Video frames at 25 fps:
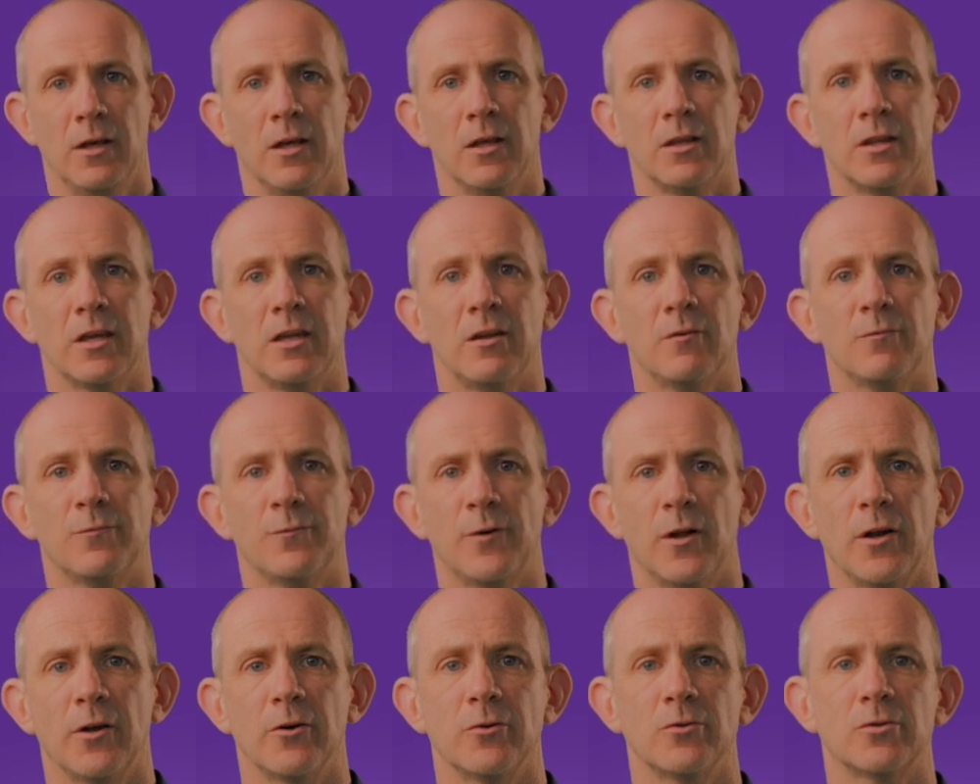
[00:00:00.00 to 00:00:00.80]
then it
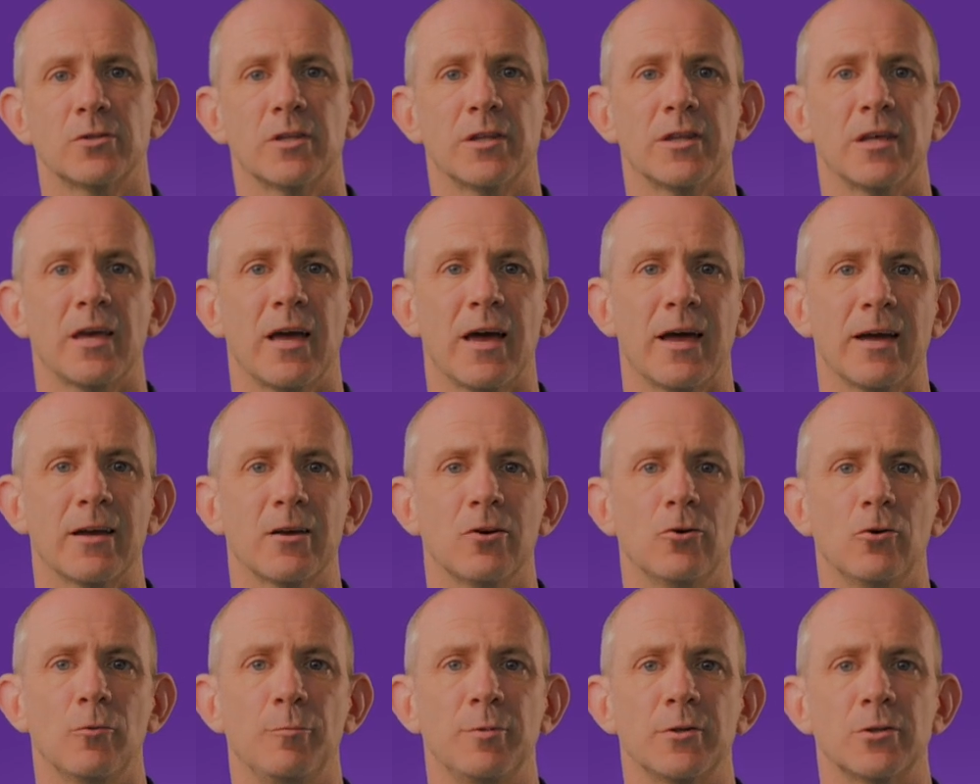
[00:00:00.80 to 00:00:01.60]
follows that the
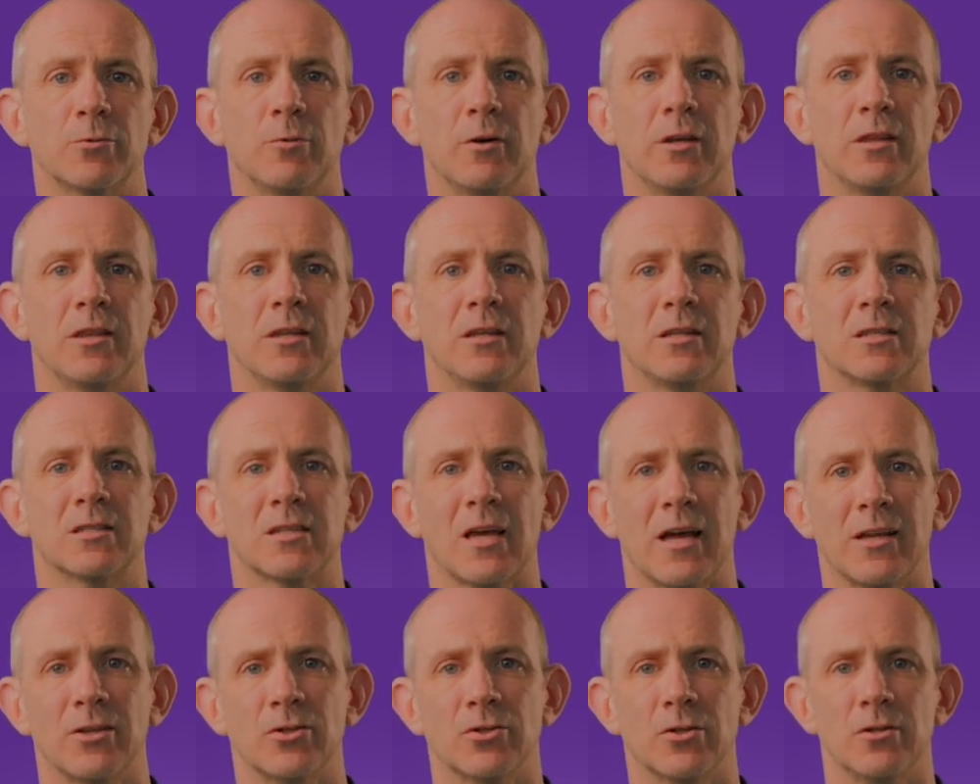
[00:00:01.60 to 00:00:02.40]
angle between the
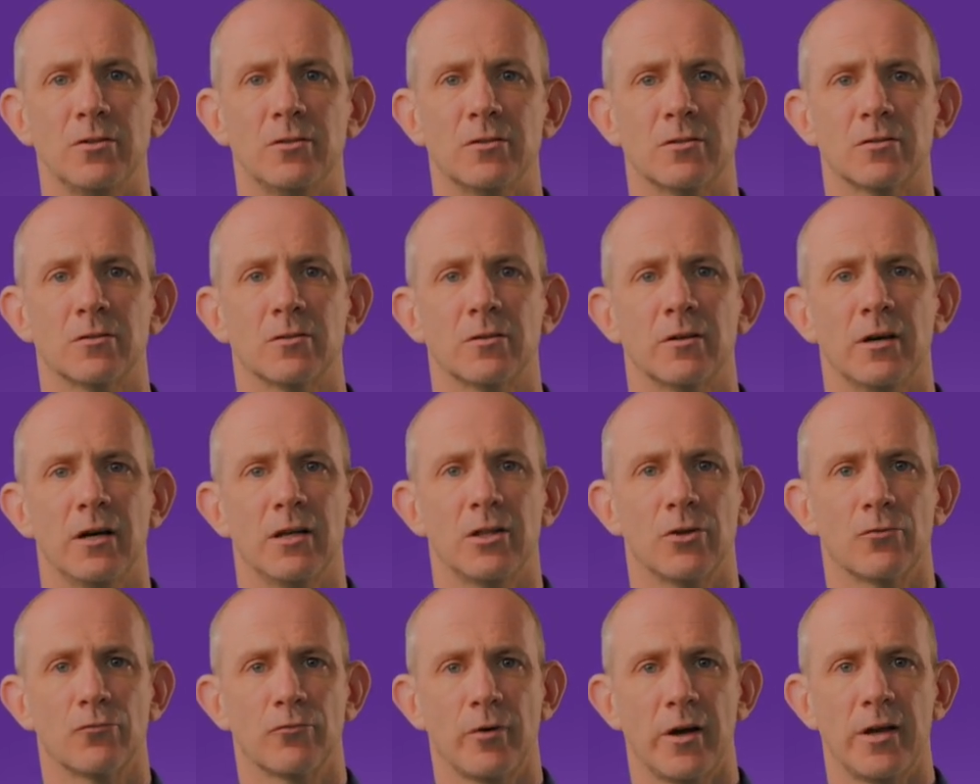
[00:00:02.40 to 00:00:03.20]
tangent and
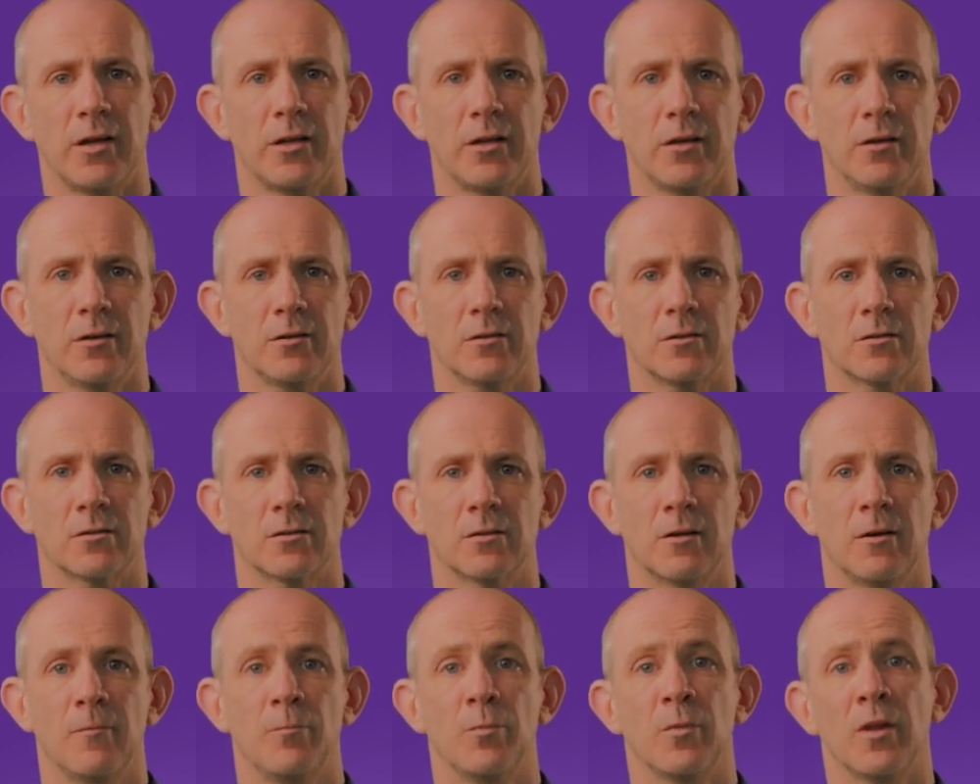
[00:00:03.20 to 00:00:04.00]
the radius
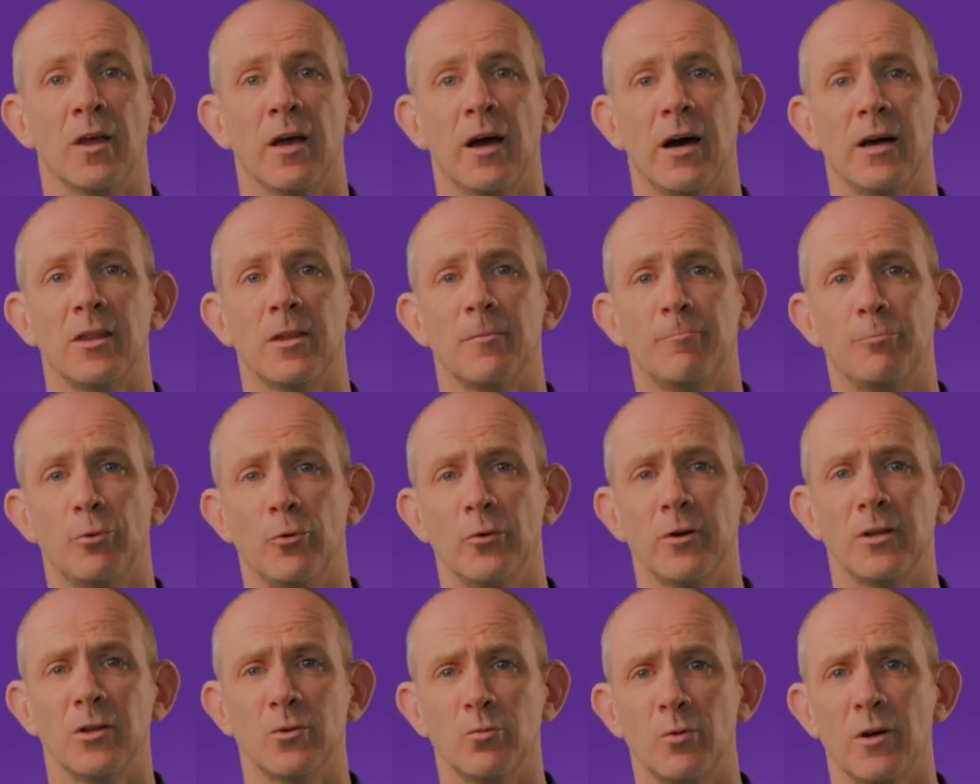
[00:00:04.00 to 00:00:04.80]
at the
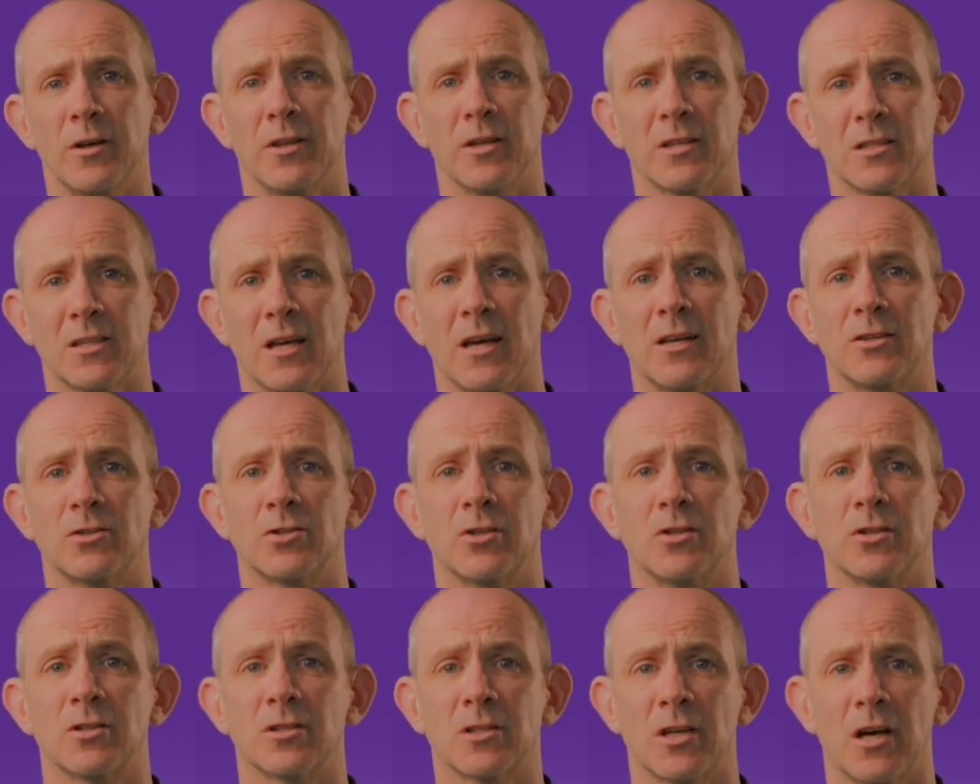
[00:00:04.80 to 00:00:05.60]
point where the
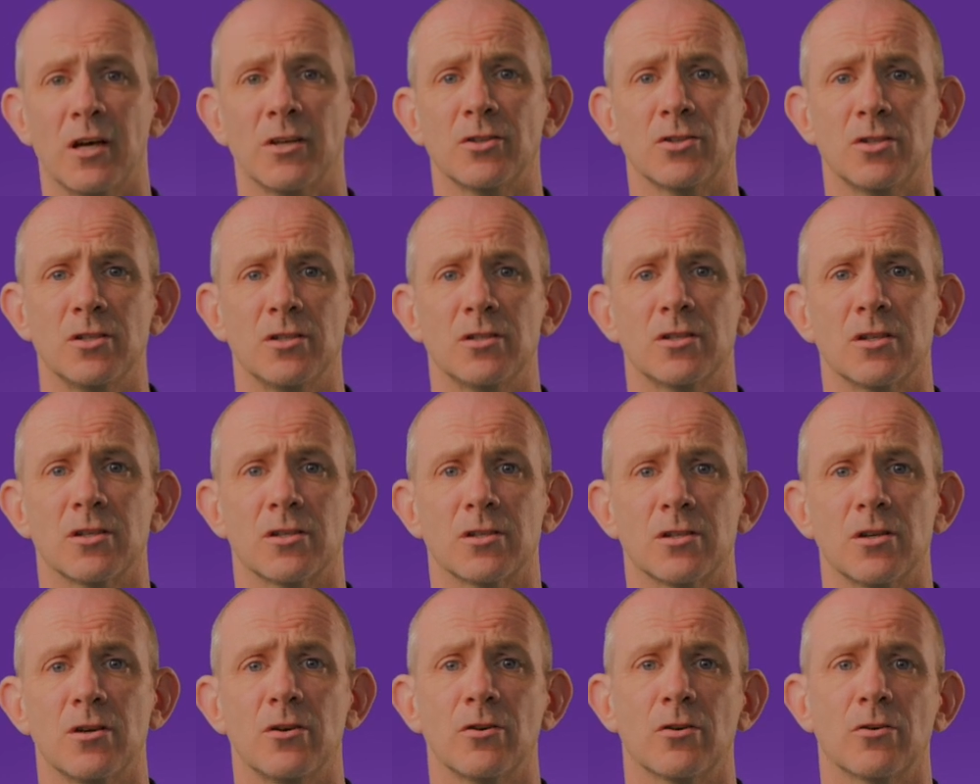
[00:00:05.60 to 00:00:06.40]
tangent touches the
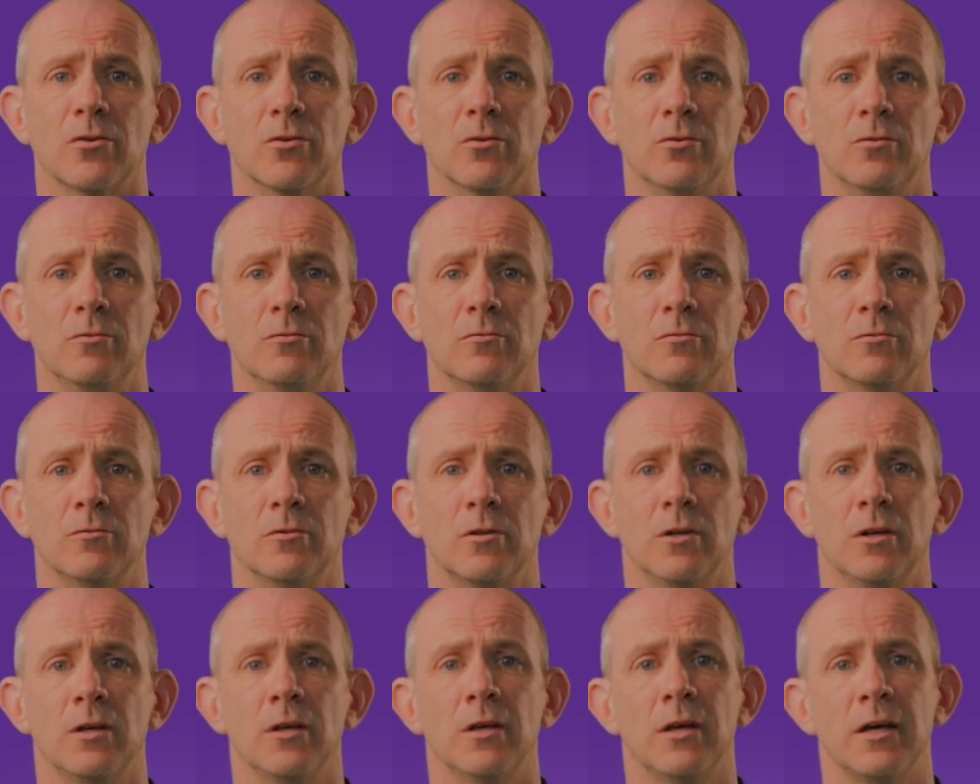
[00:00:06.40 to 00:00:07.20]
circle
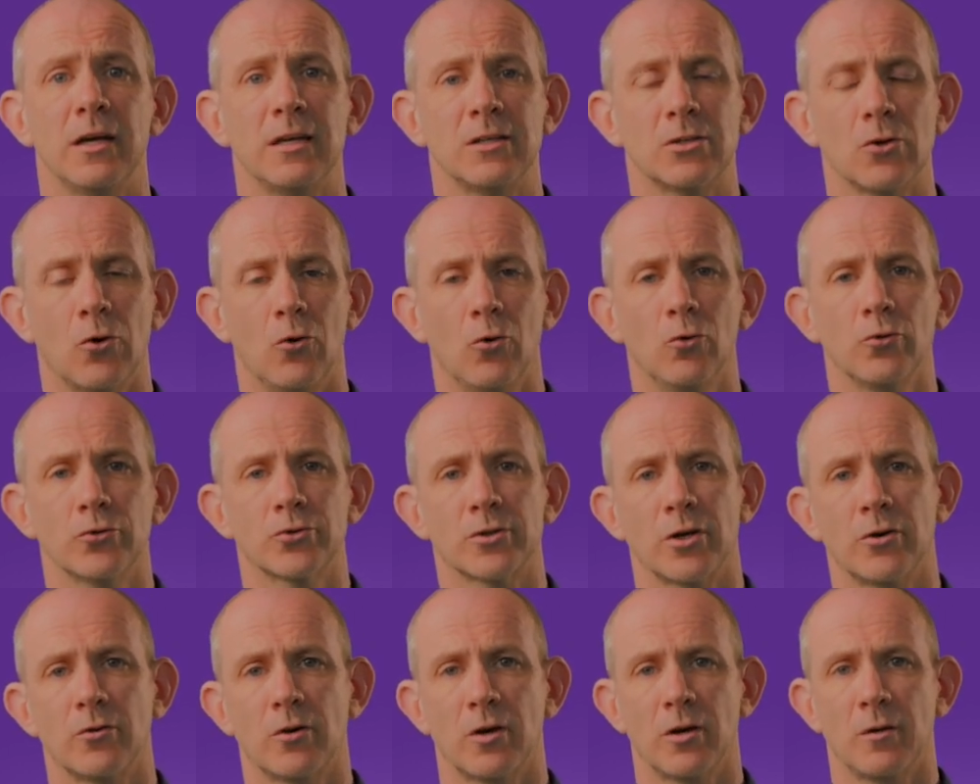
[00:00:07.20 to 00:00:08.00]
is
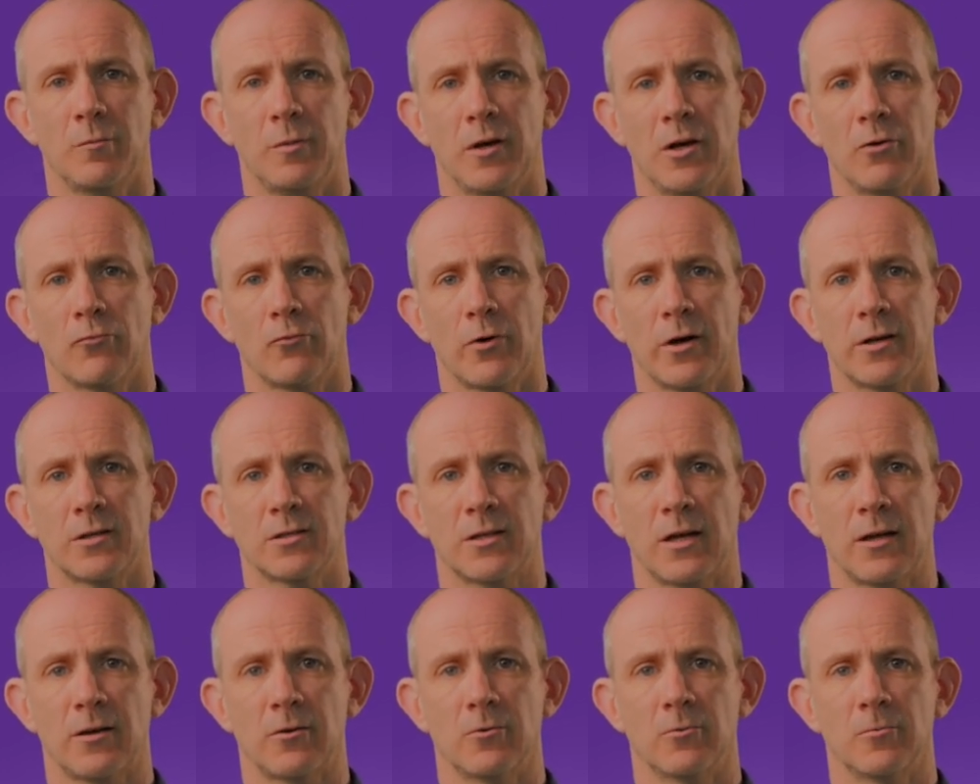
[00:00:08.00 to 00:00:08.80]
also going to be a right
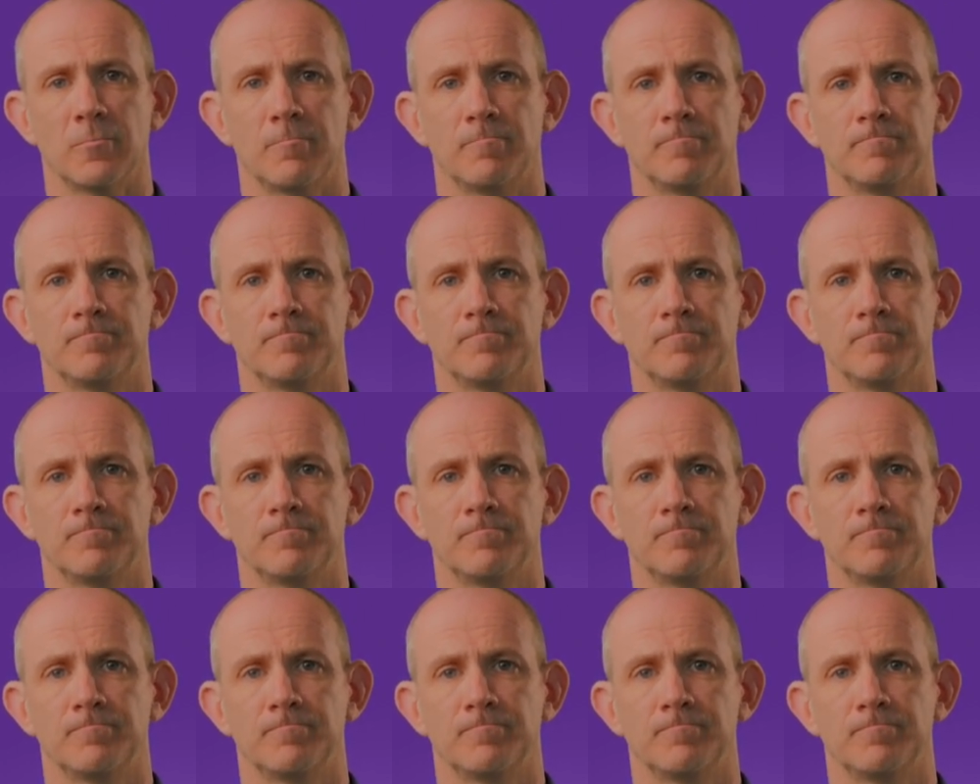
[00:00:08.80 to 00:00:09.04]
angle.